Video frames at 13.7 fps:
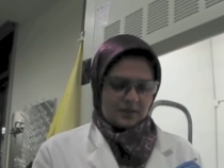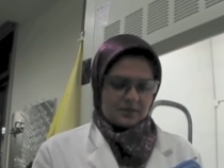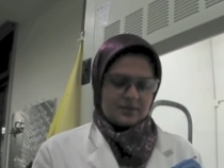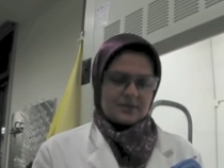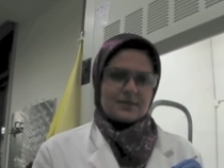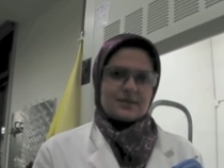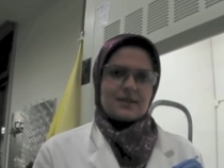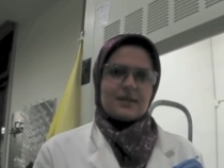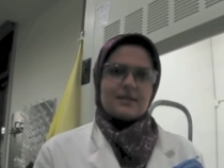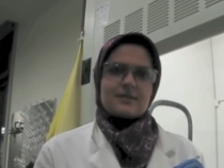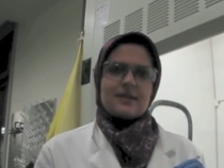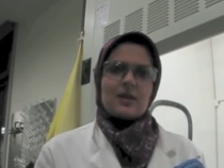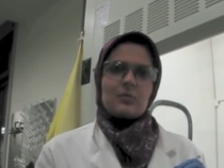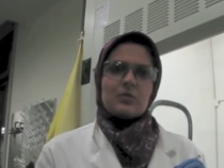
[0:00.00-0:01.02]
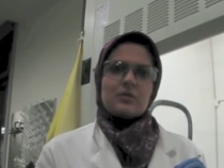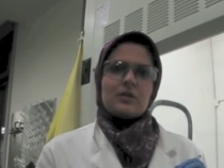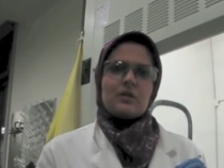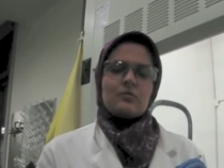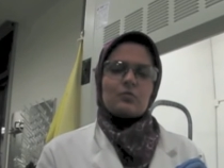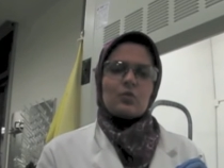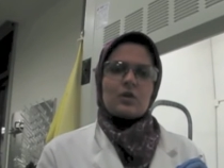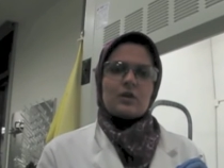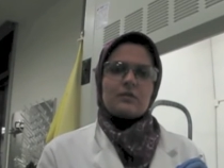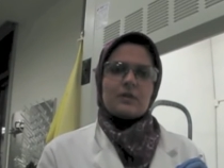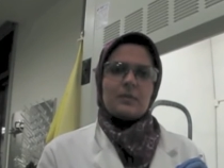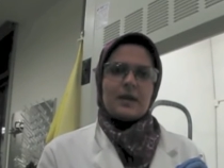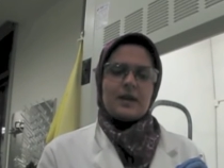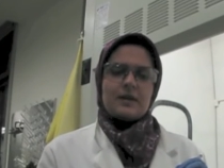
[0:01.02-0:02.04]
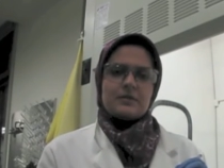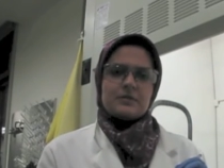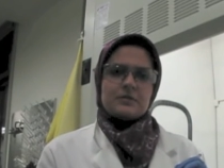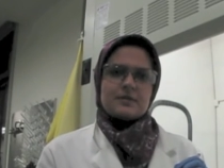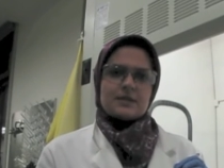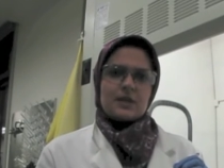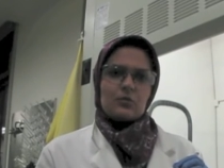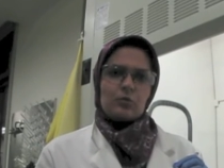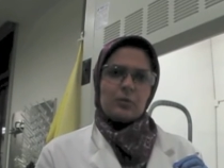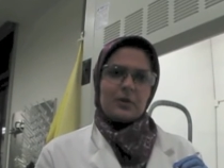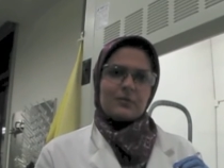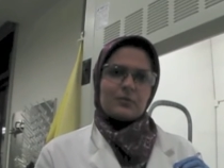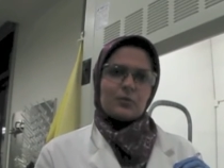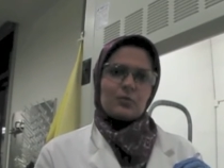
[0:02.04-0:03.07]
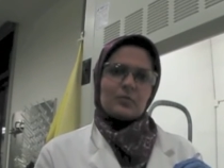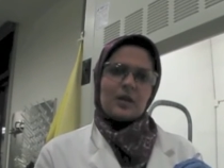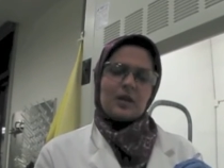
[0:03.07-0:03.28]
This is an example of one of the patterns that we perform